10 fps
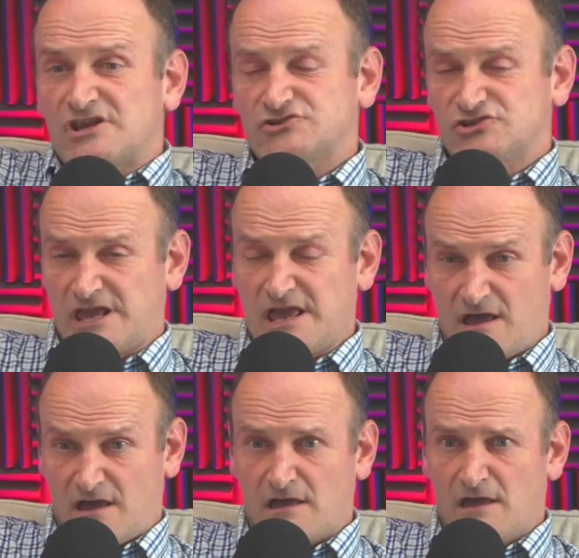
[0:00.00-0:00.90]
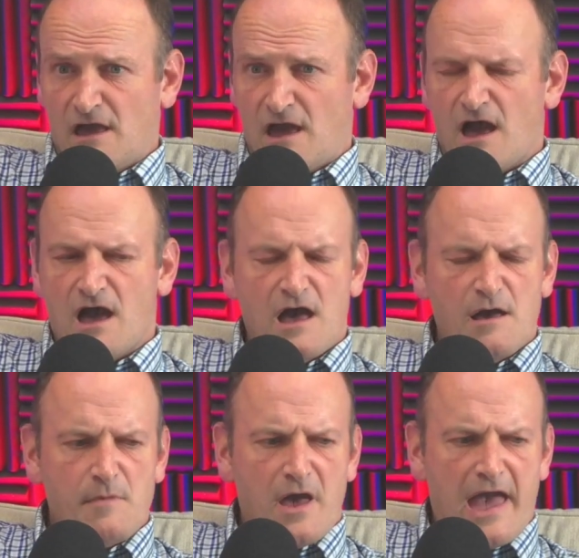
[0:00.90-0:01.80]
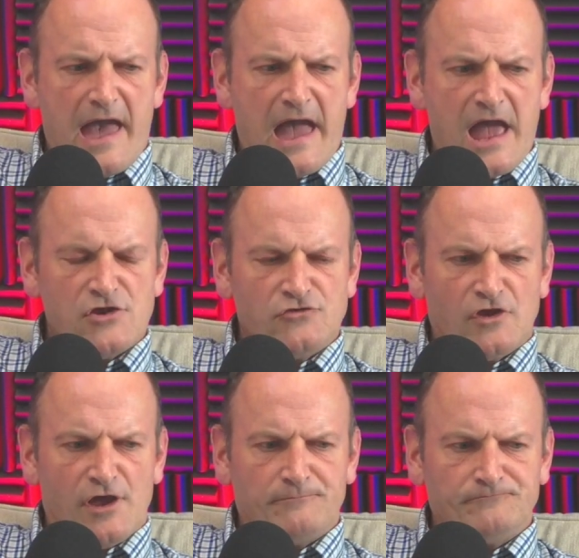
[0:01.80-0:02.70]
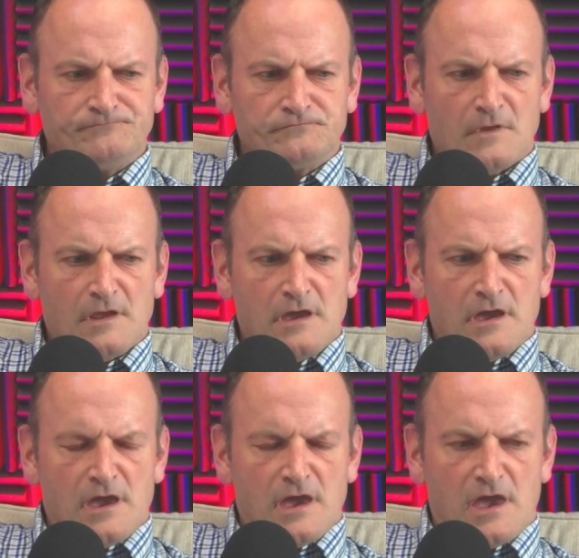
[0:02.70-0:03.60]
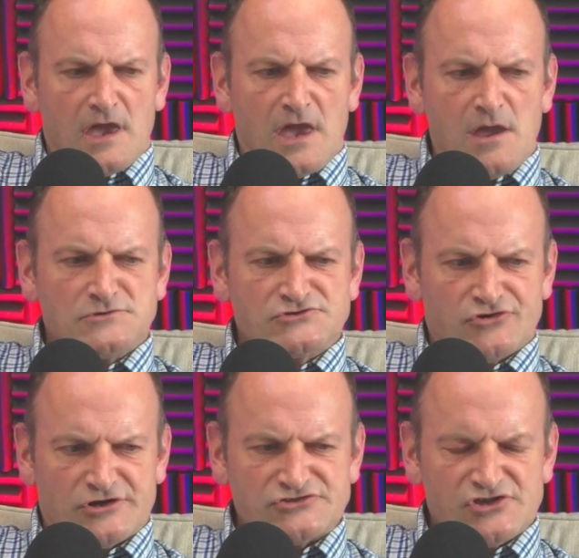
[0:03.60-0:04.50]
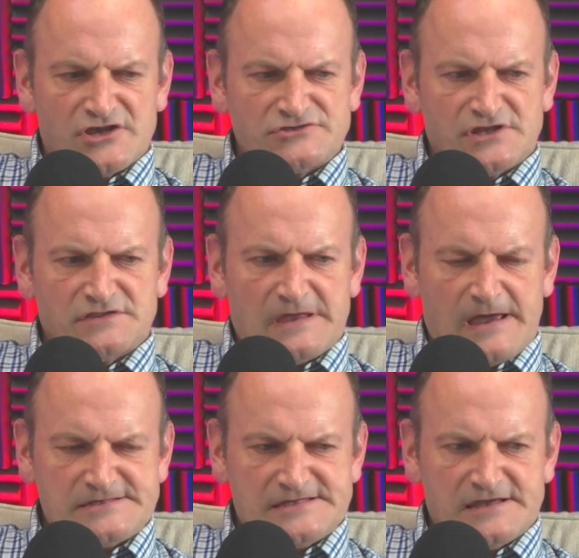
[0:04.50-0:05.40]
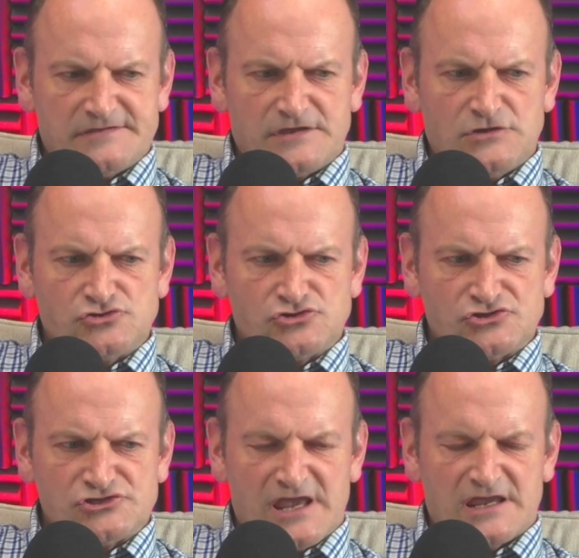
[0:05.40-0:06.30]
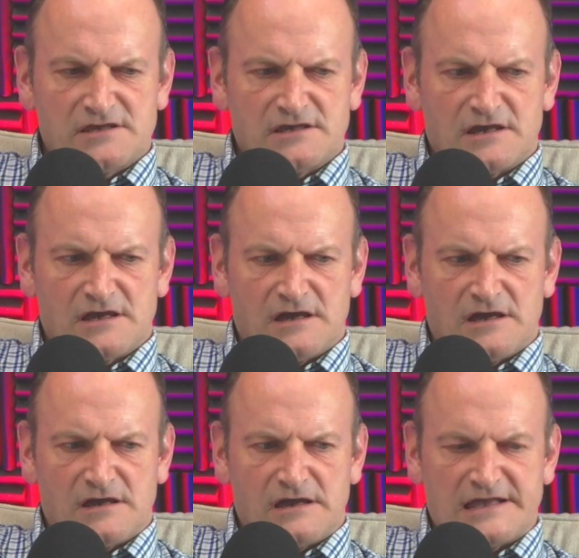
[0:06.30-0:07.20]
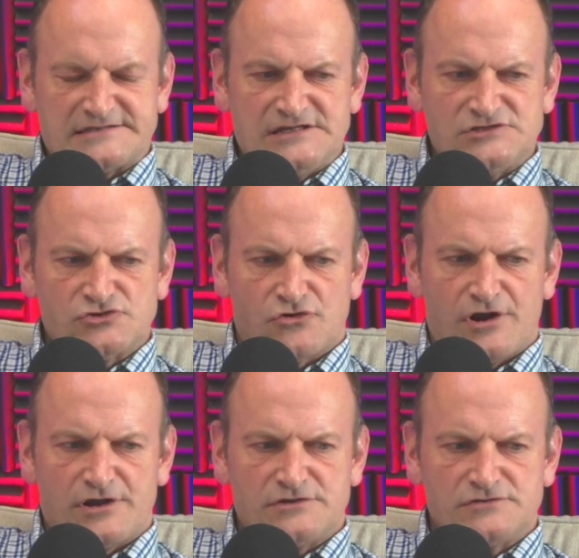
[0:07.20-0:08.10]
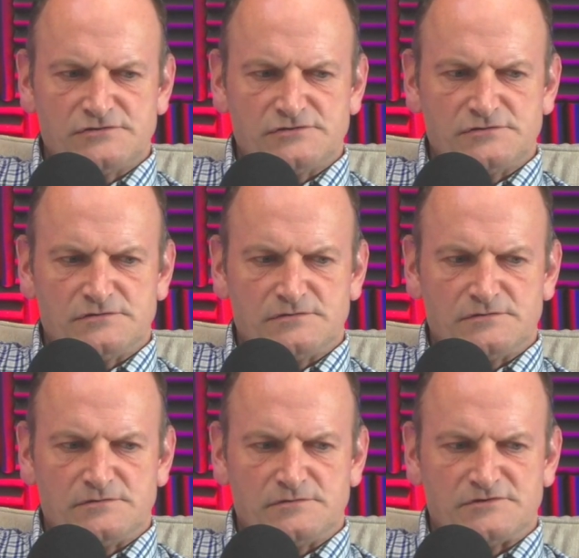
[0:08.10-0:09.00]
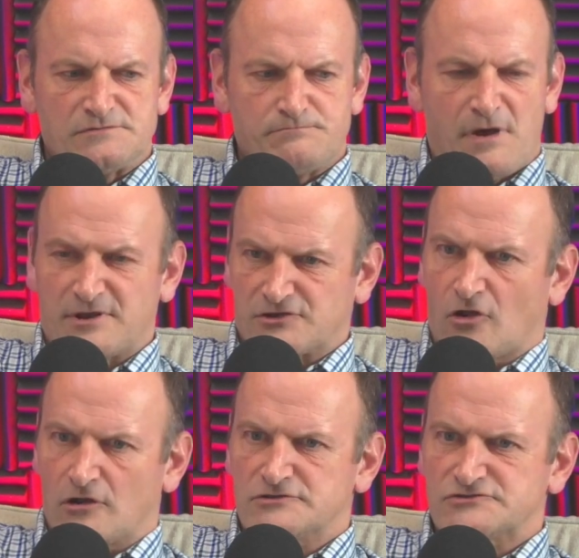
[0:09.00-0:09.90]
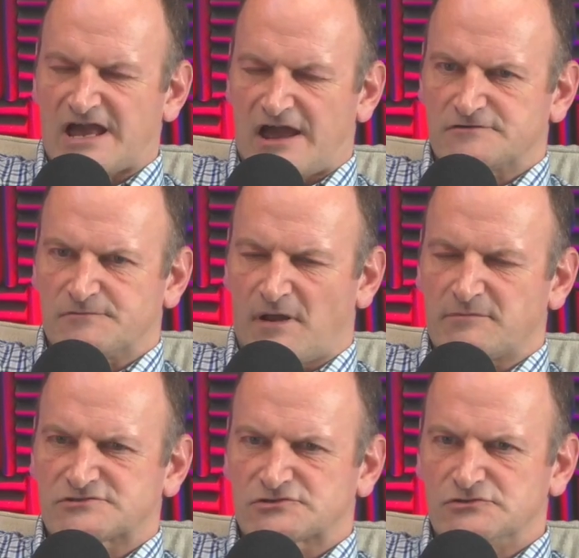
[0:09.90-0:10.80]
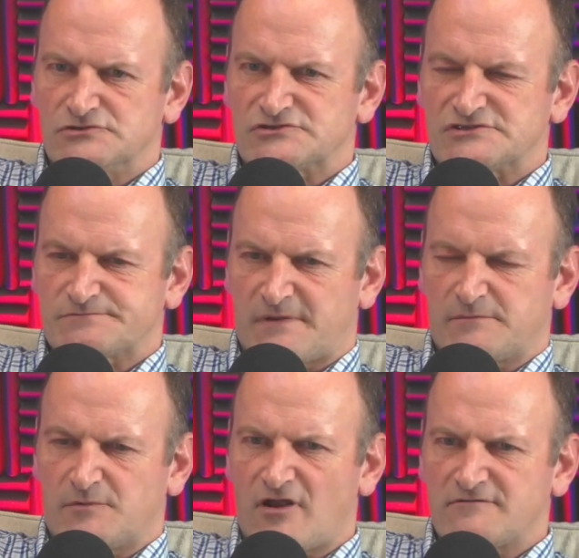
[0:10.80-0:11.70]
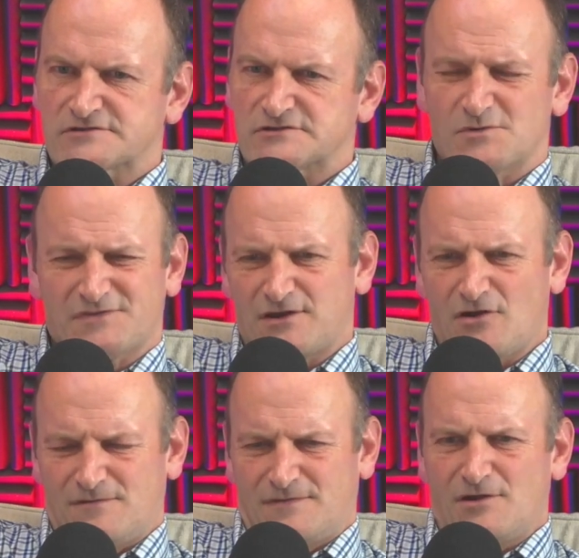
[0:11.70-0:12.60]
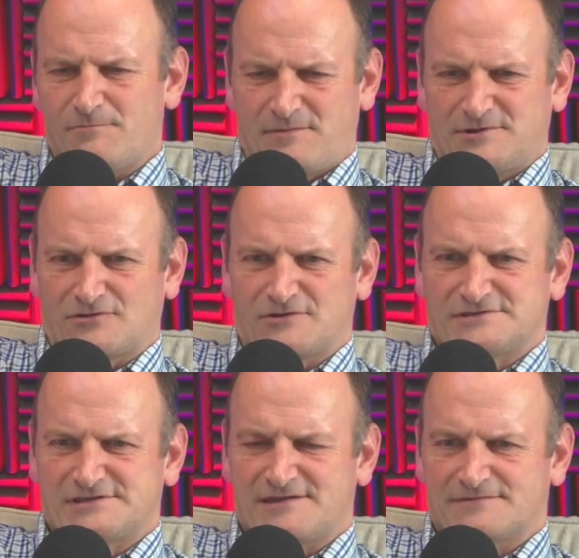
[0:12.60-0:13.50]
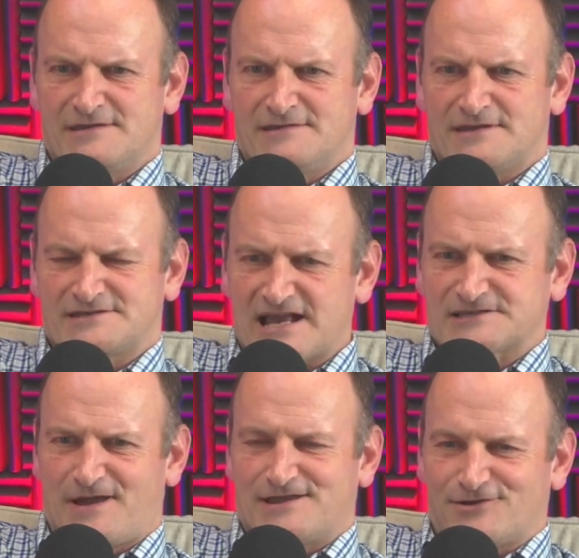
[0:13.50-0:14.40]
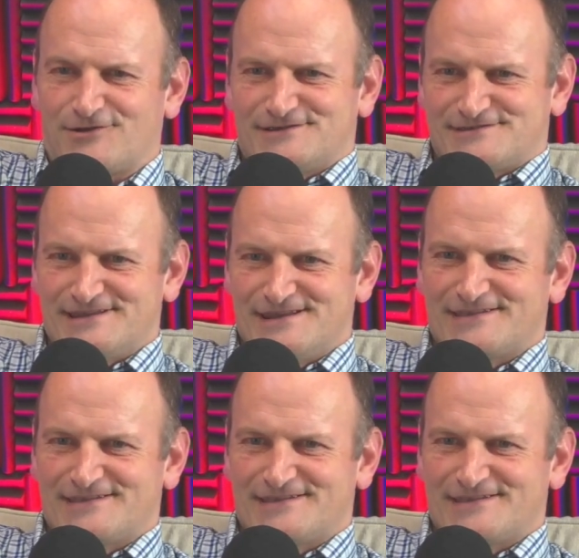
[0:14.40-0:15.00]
senator here, and he was criticizing the idea that you should take, as he saw it, public dollars out of public schools and spend them in private schools. Well, they're not public dollars. They're taxpayer dollars.